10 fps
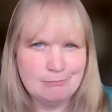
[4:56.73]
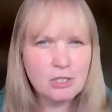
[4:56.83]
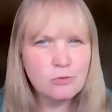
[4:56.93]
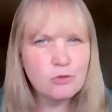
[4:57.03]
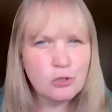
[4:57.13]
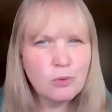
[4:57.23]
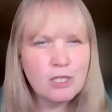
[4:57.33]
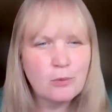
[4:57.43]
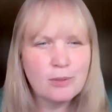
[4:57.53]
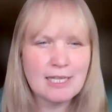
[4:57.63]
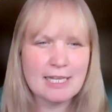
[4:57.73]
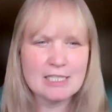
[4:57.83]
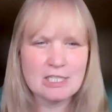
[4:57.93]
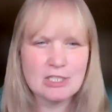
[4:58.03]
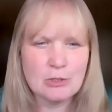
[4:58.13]
Can you do what you would
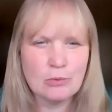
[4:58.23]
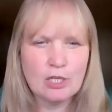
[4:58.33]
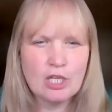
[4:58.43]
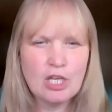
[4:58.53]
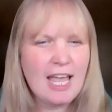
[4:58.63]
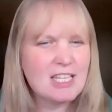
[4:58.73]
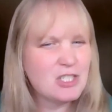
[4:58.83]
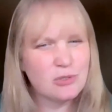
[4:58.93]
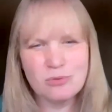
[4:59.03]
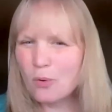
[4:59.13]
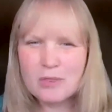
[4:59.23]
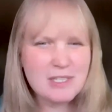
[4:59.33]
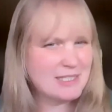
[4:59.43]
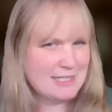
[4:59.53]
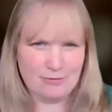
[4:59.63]
like to do? And do you know
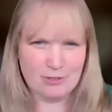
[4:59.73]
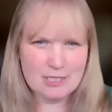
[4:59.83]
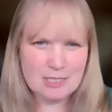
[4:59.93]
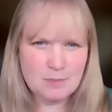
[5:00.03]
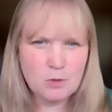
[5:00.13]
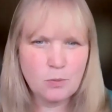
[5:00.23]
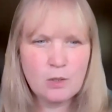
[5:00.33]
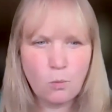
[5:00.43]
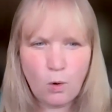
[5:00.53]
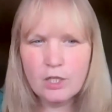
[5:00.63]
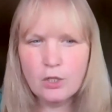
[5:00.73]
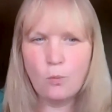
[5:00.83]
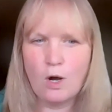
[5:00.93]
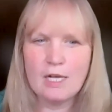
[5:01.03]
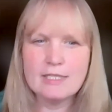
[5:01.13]
the difference between what
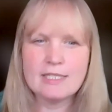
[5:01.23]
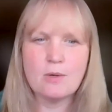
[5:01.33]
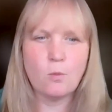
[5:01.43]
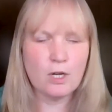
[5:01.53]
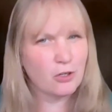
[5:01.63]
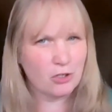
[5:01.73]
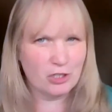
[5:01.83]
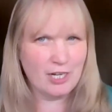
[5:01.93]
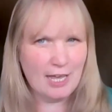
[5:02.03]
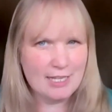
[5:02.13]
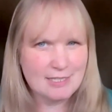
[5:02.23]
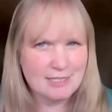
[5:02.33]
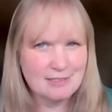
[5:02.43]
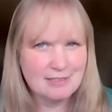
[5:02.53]
you want and what you're good at?